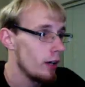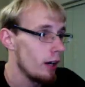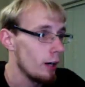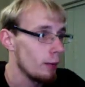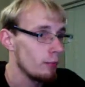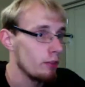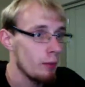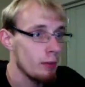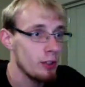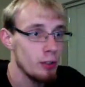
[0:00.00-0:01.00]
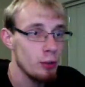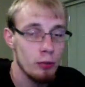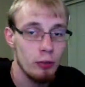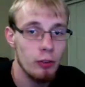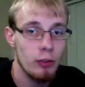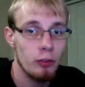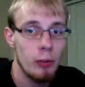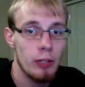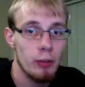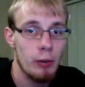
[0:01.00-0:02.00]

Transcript: Something useful is when you